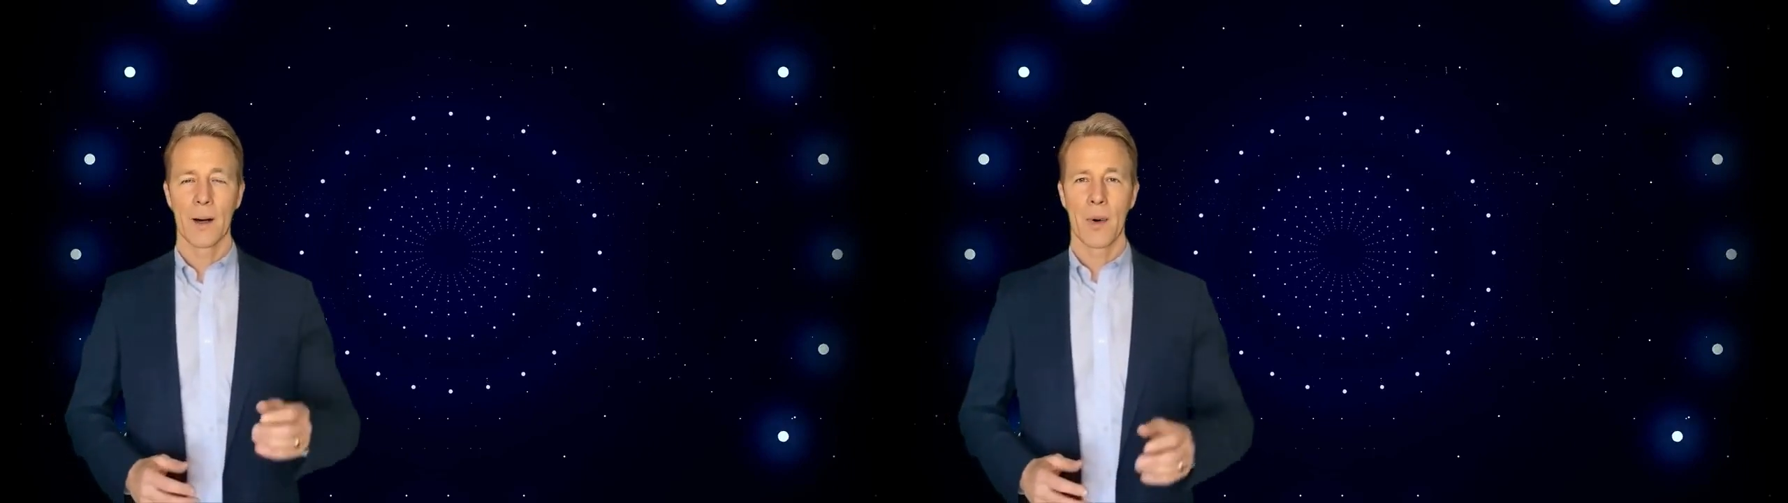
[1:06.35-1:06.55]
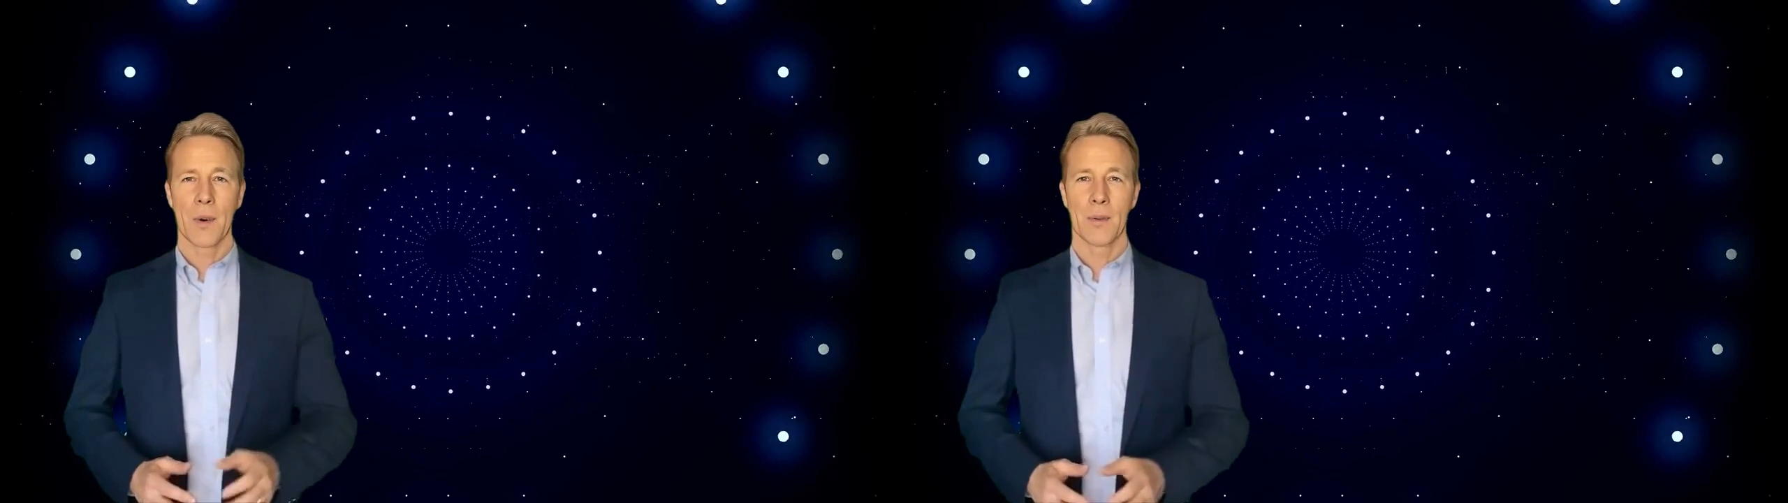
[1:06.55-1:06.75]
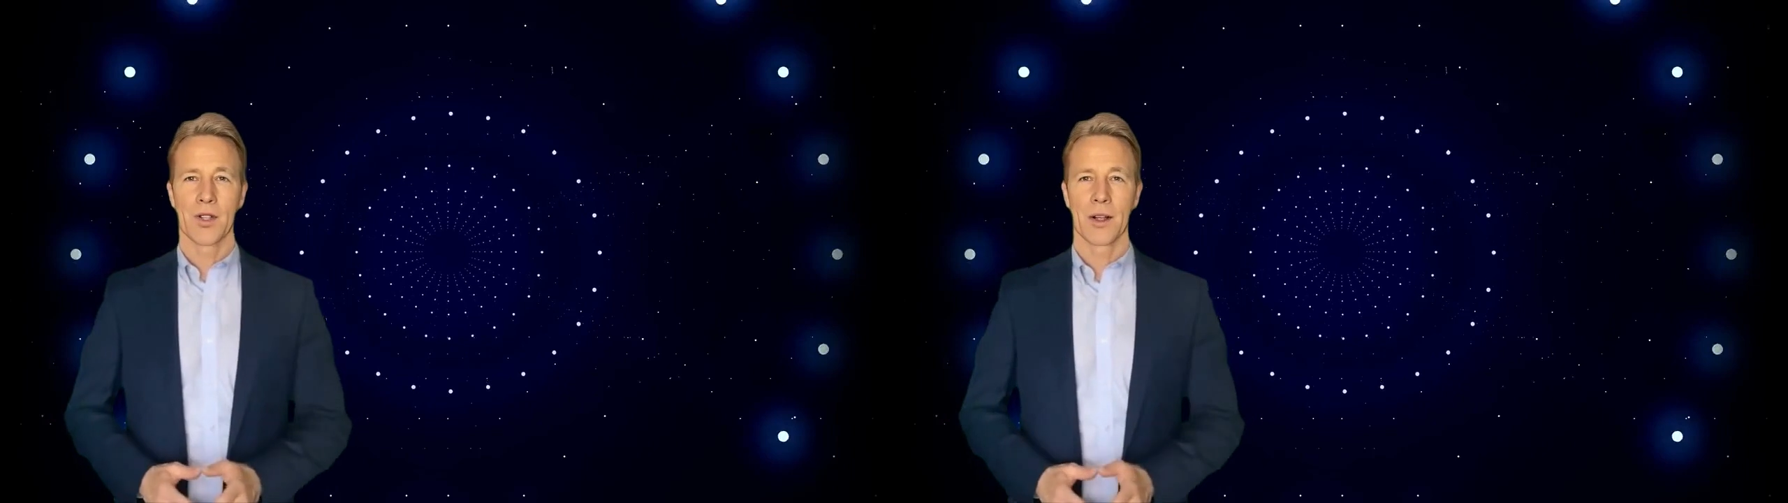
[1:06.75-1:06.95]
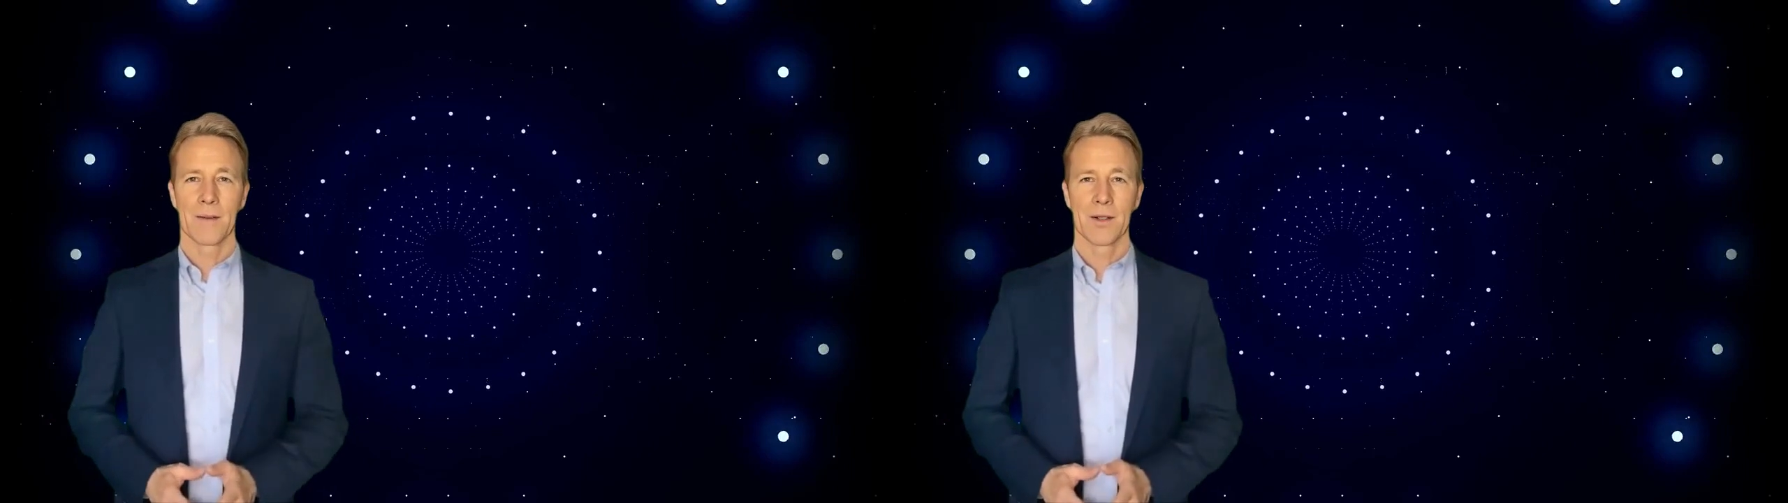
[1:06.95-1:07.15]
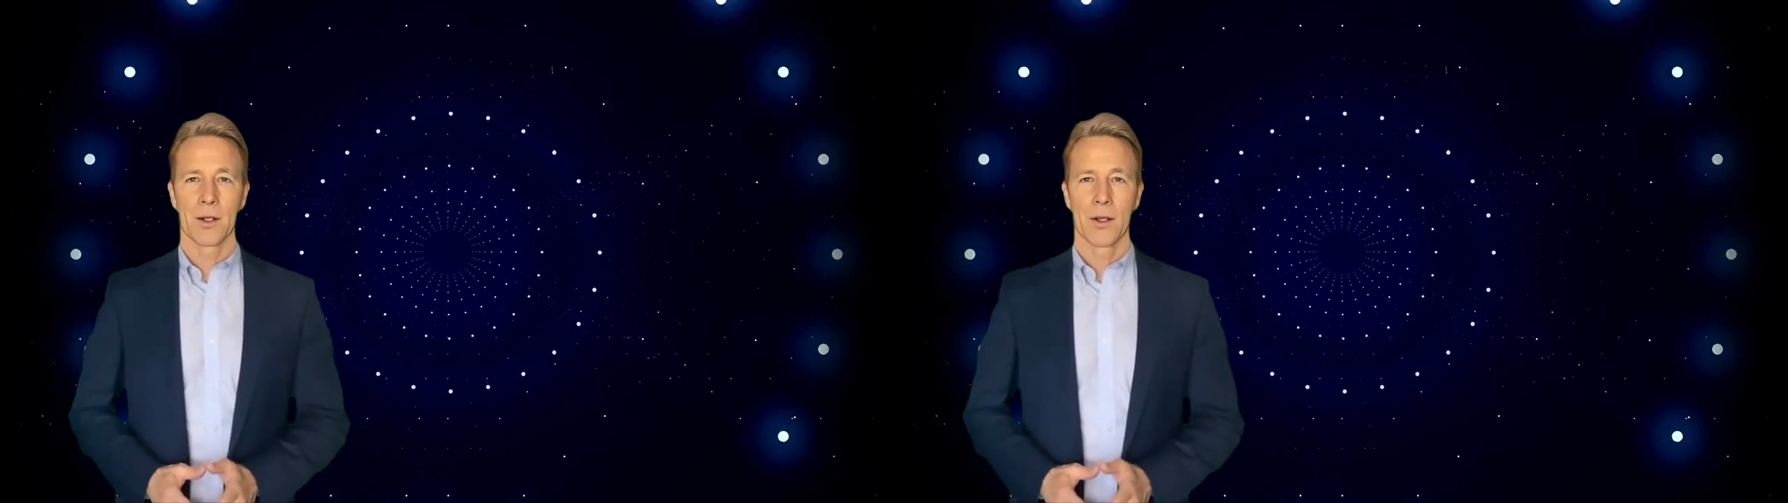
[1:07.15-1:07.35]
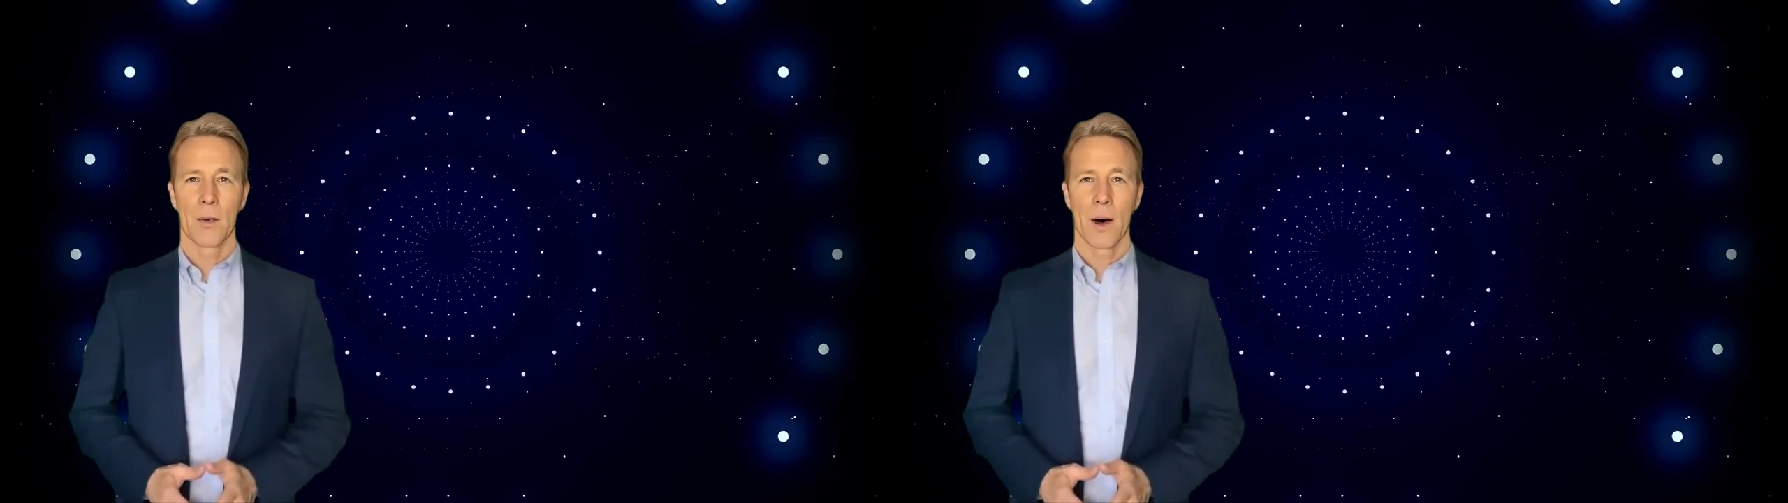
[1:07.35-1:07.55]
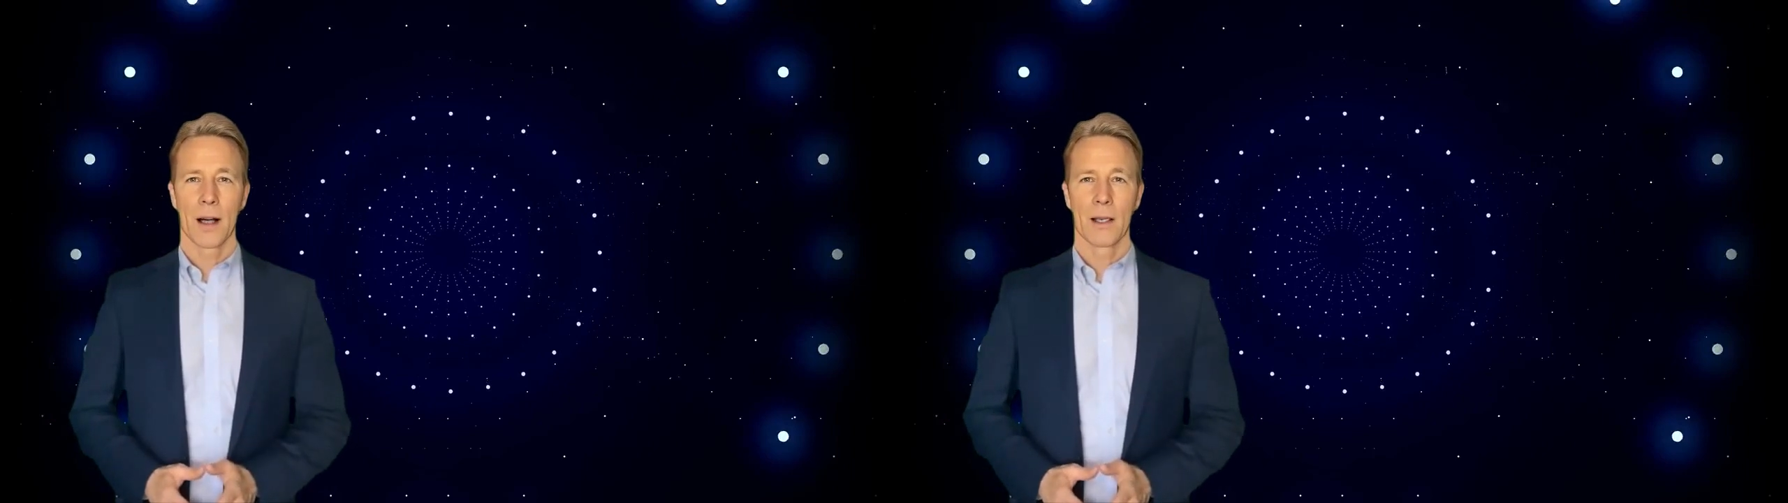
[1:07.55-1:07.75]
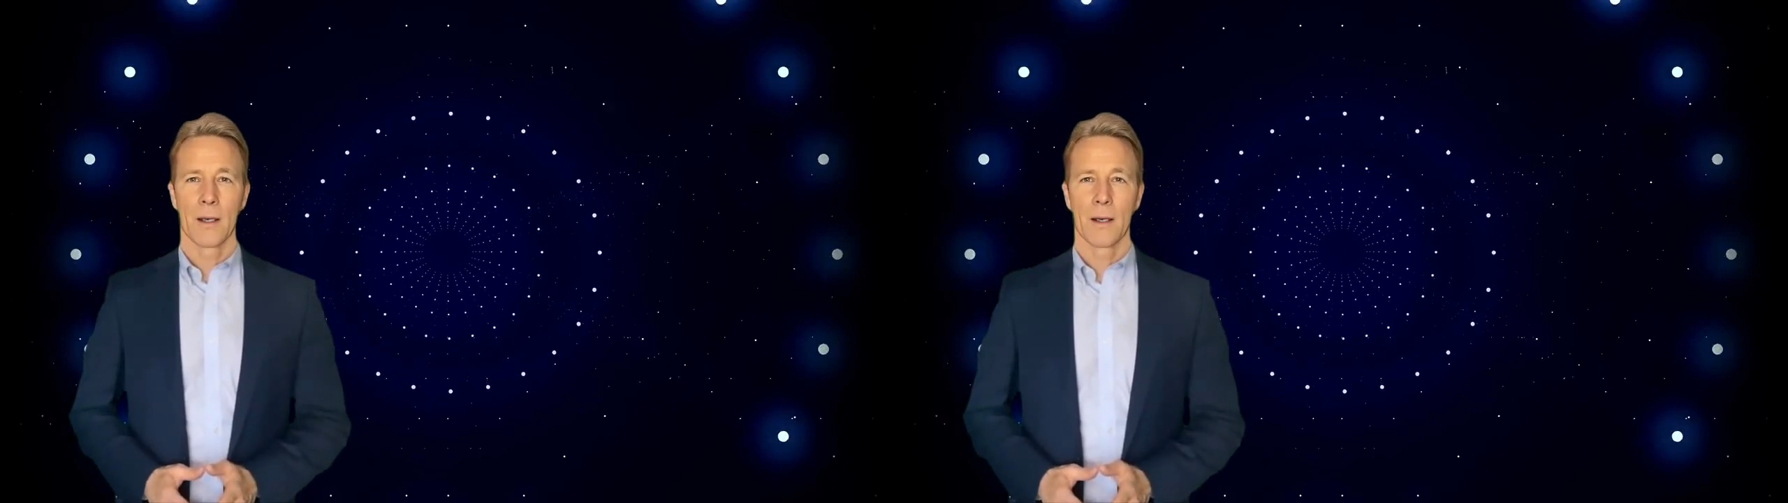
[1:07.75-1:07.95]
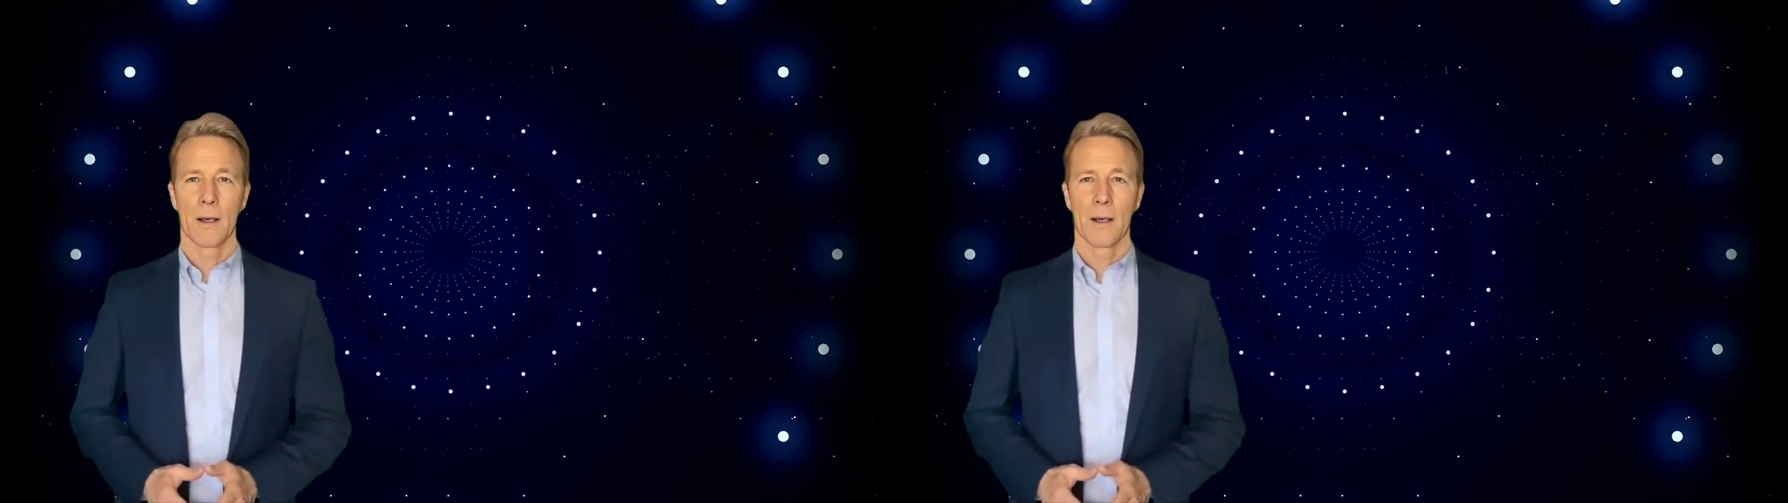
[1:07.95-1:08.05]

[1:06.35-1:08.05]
curve shifts to the right.